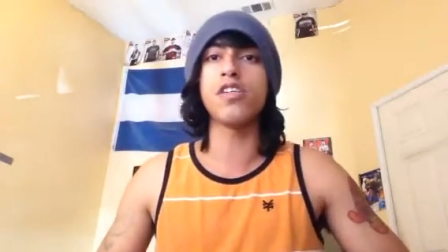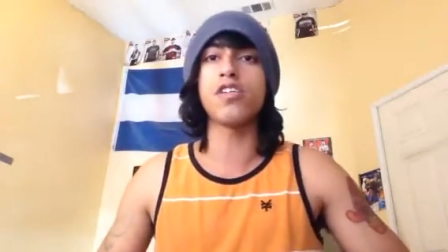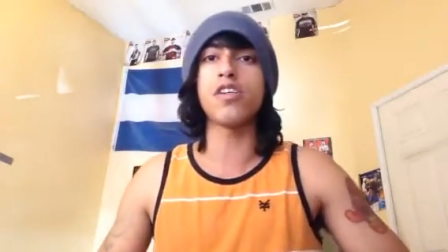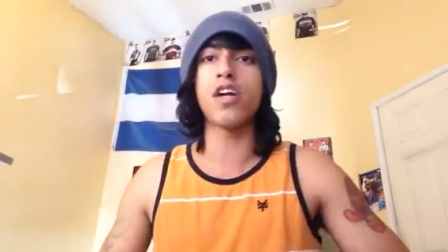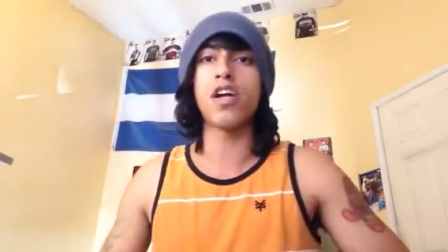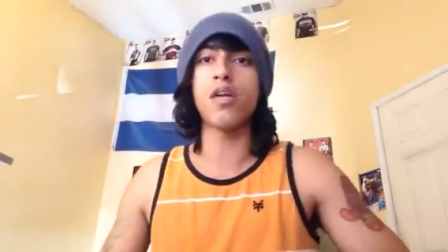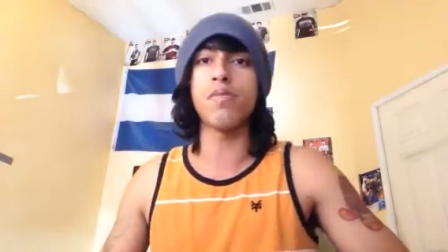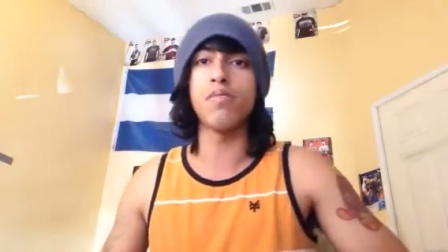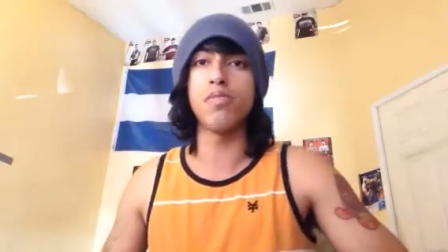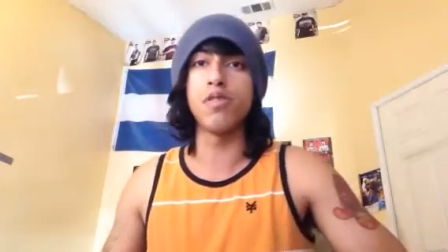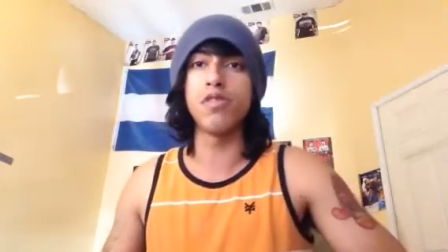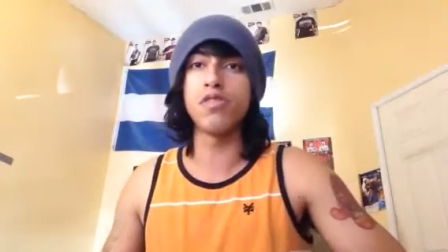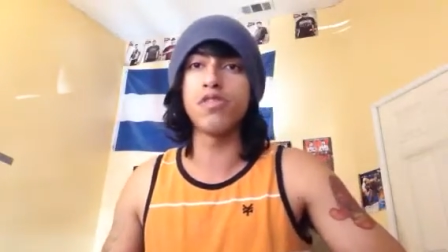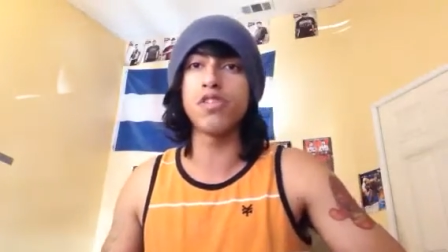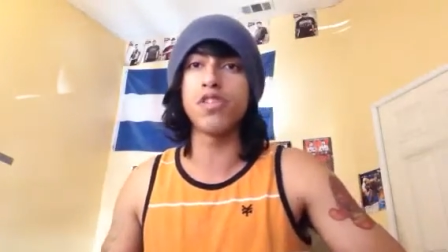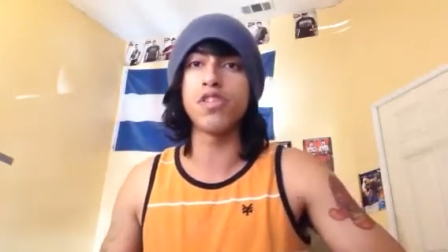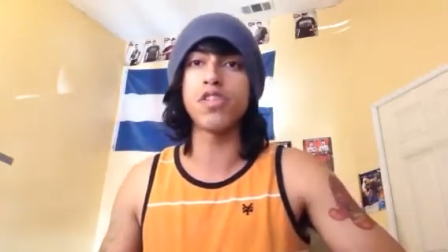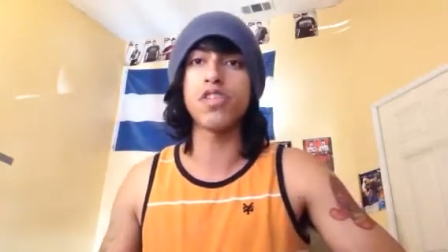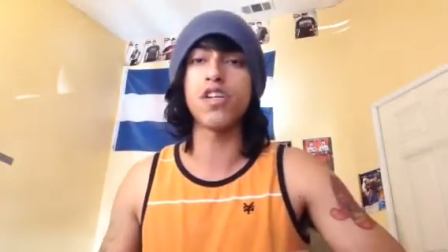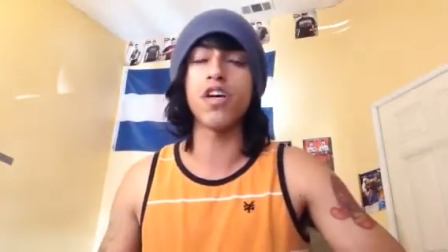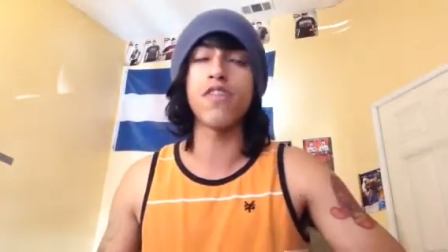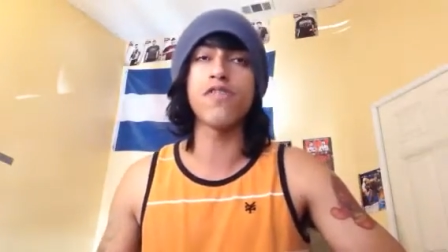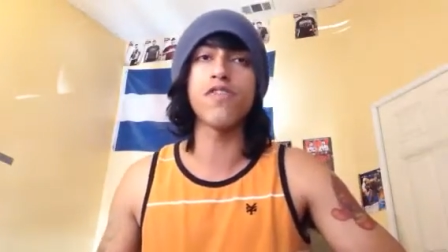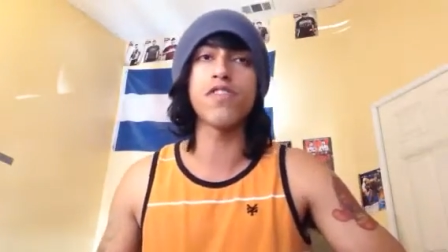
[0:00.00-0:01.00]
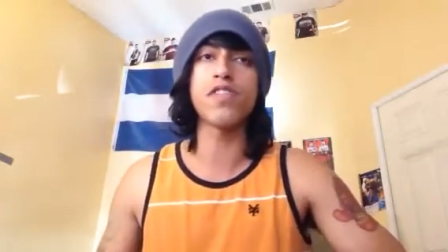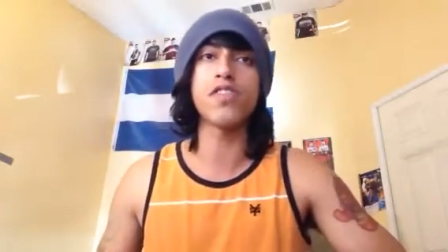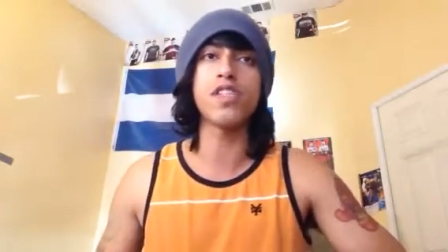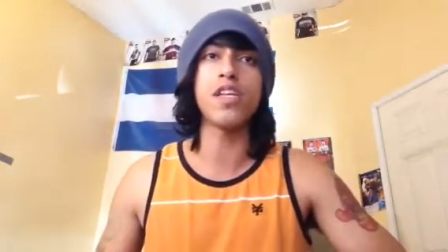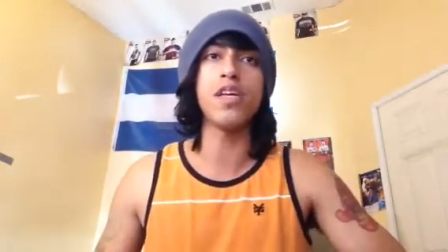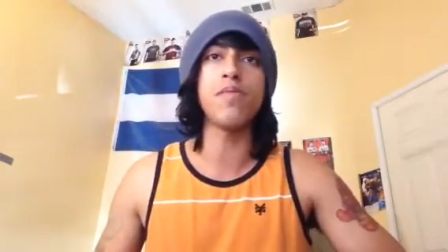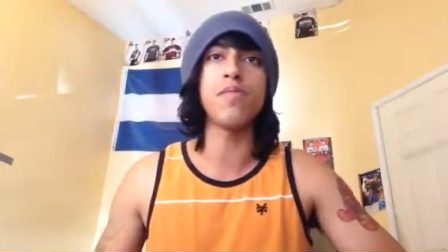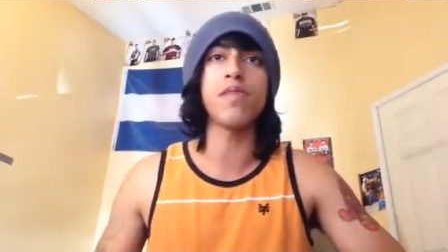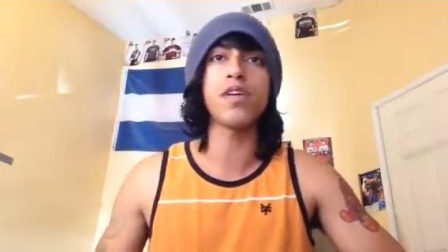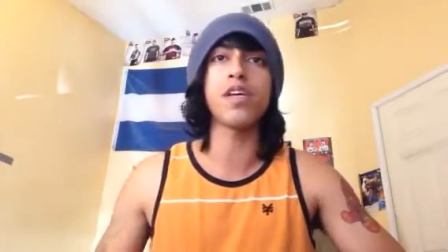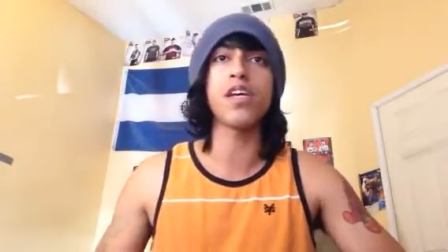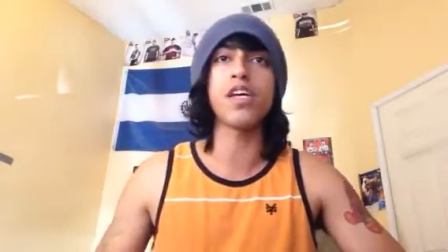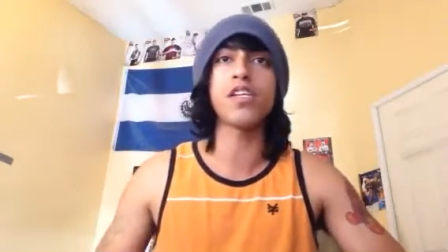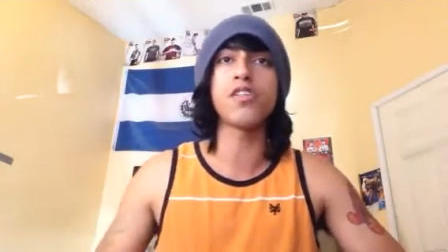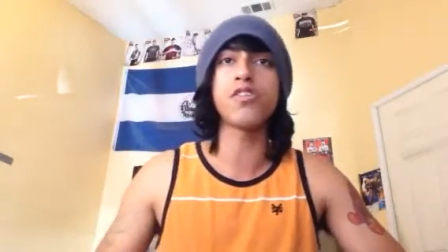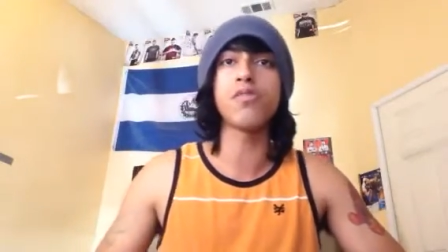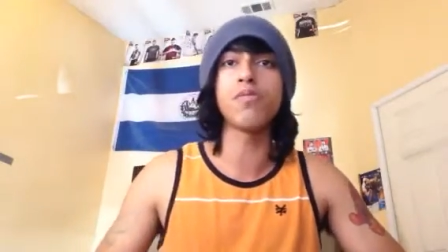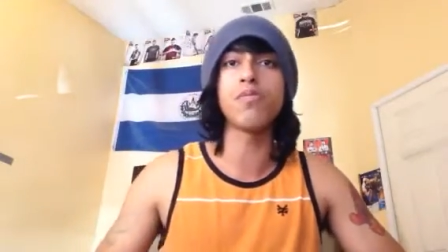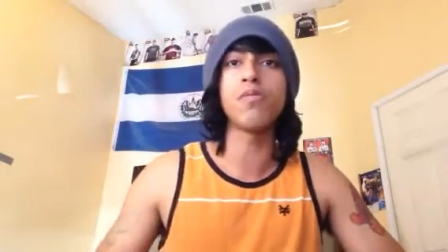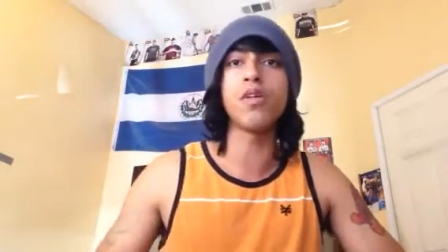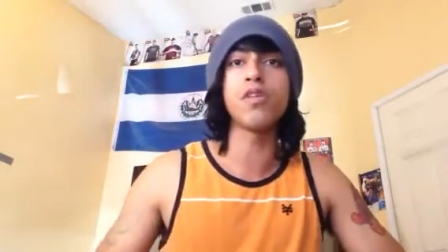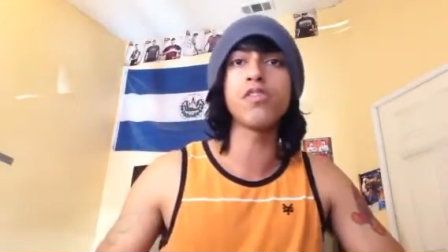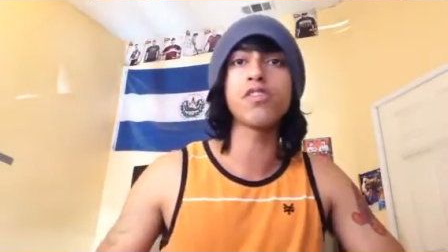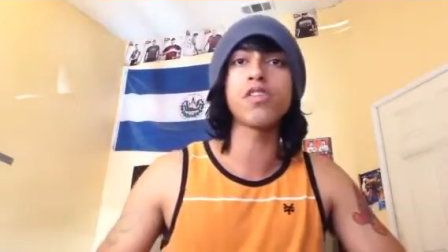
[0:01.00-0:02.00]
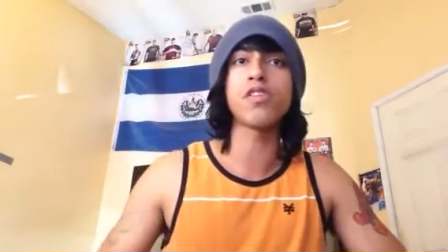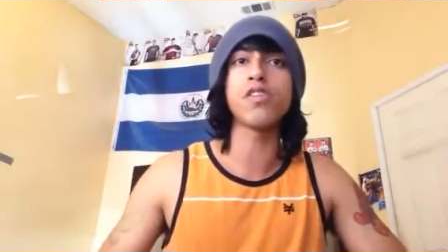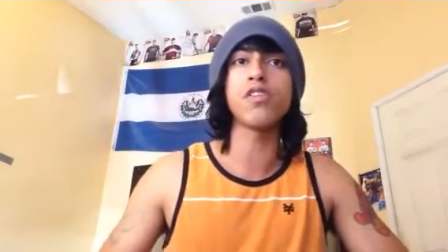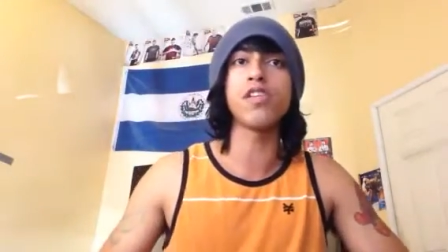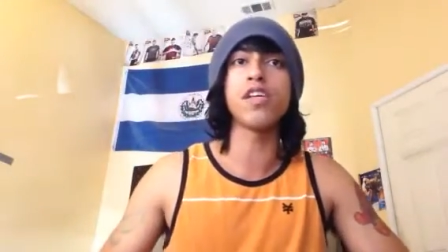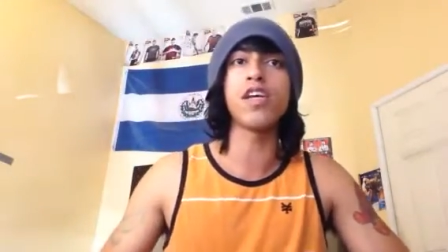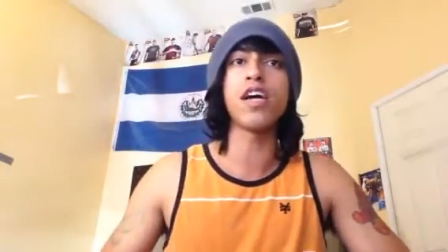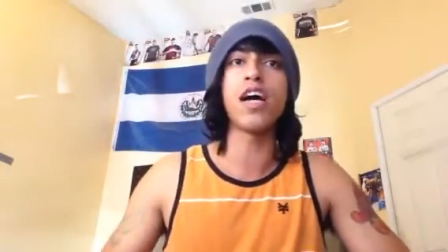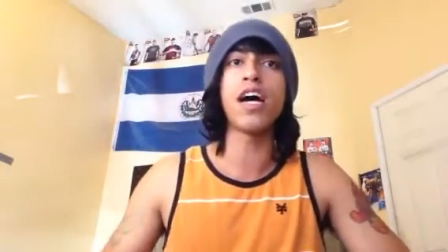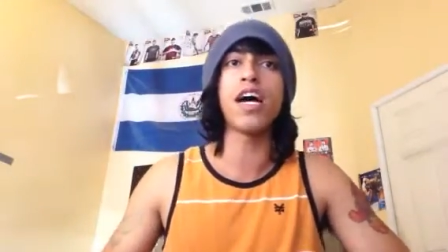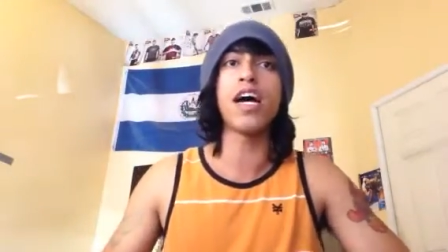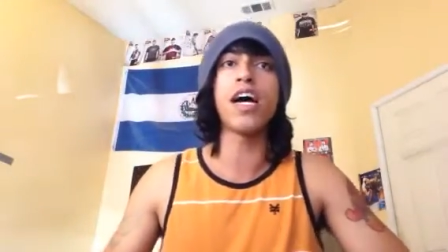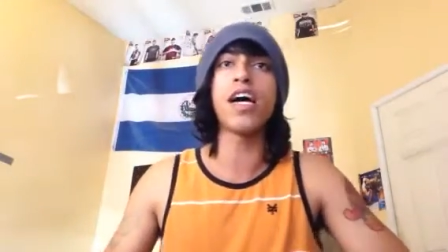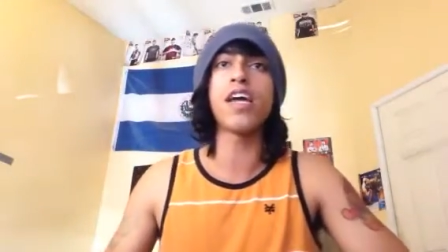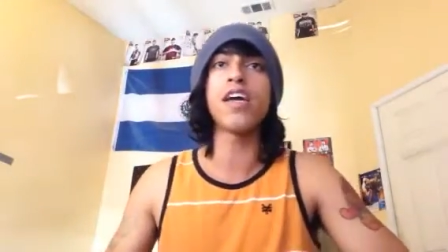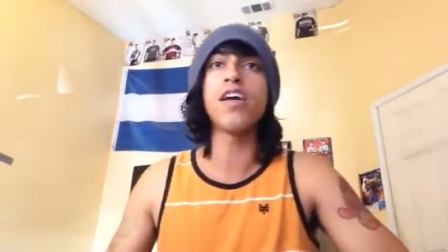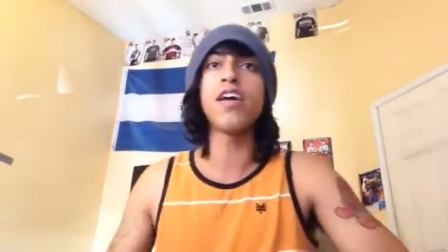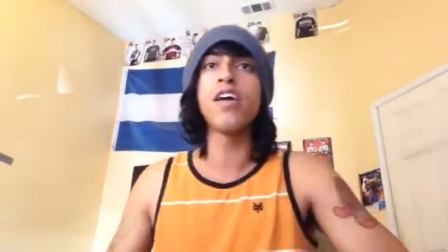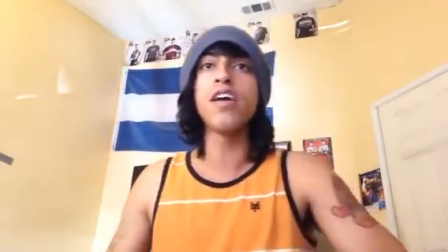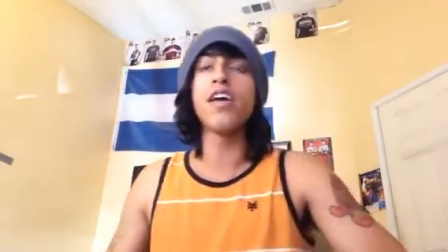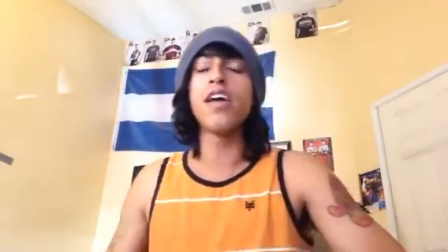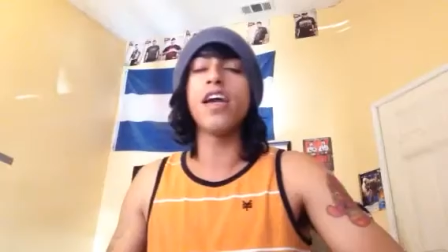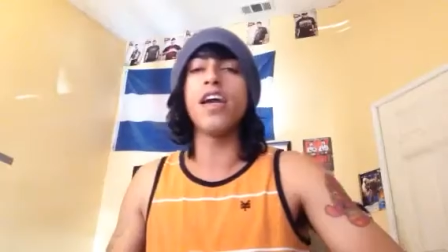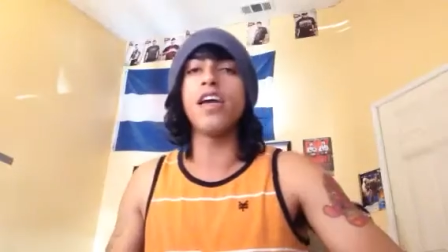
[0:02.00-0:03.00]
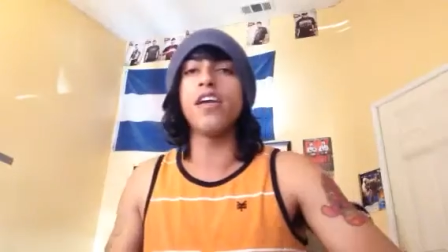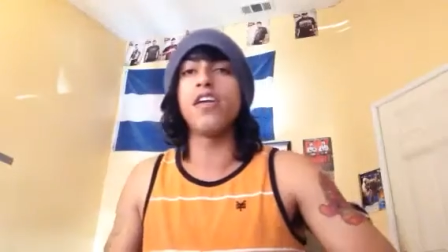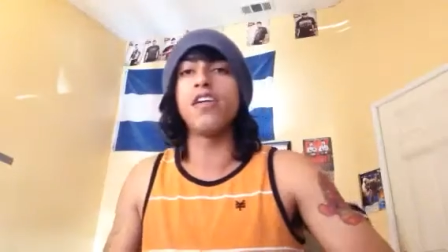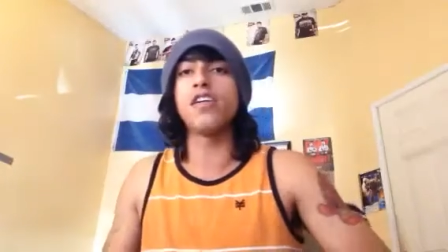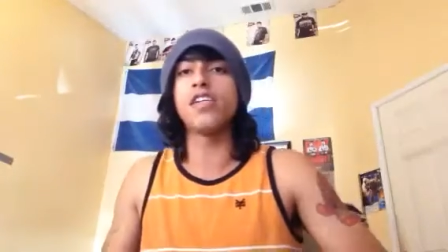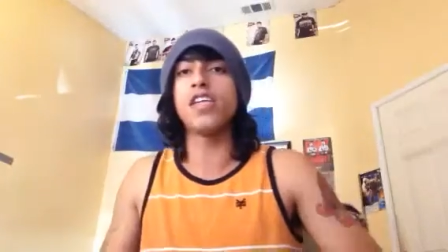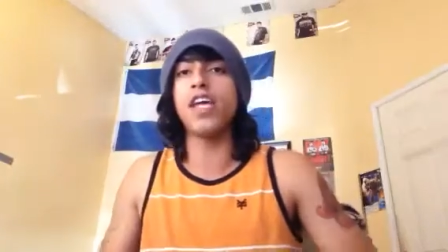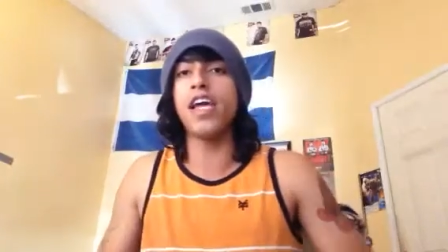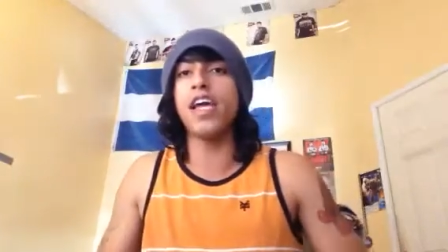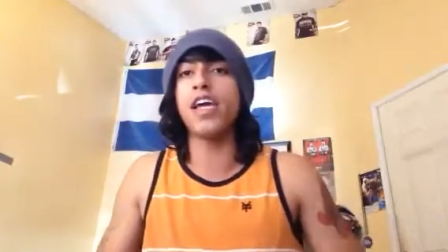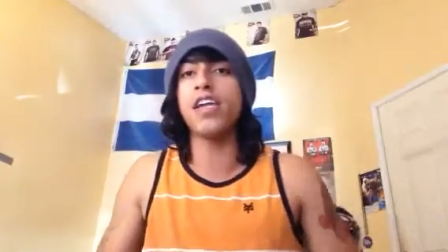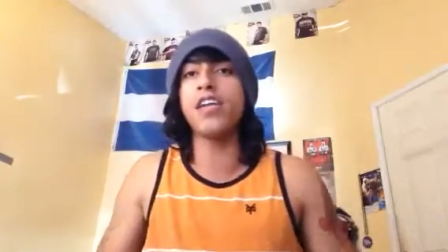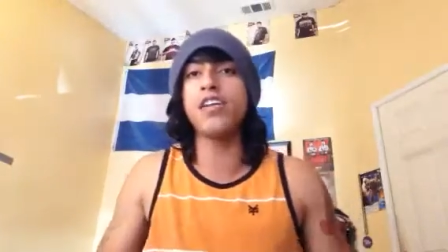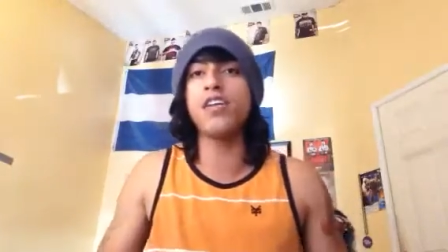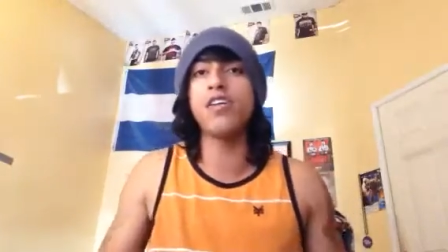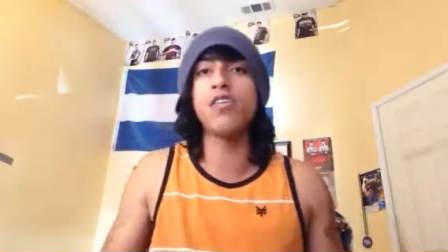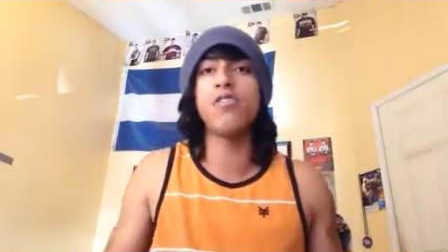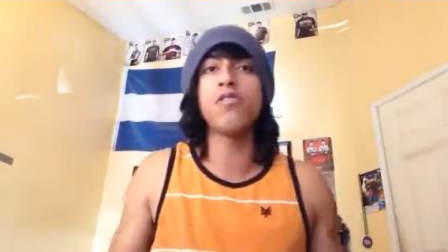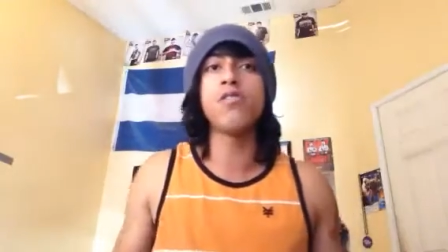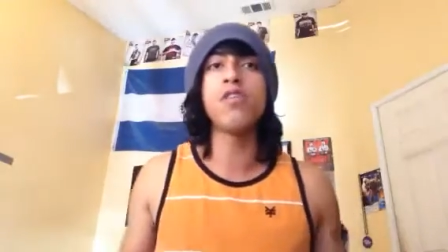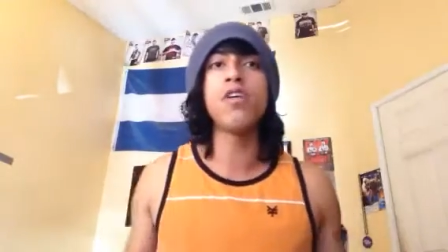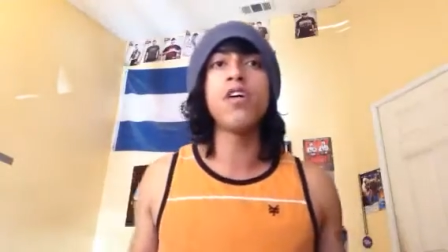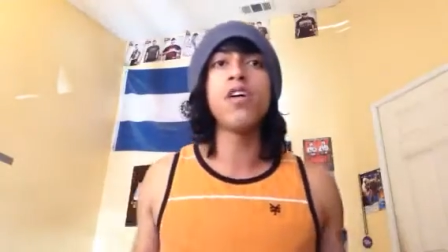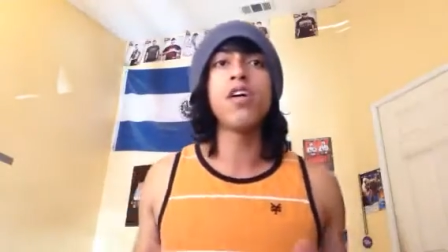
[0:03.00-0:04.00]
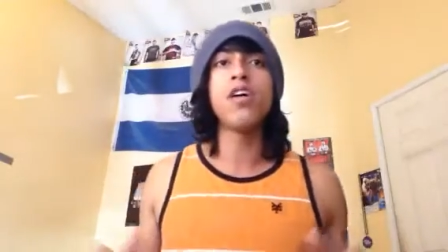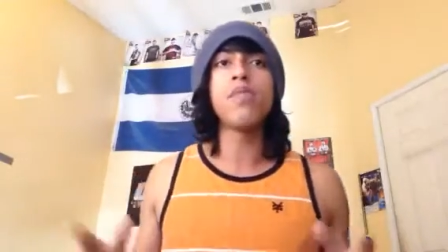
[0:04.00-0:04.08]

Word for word: to try to boost your self esteem and get you emotionally high, entertain you.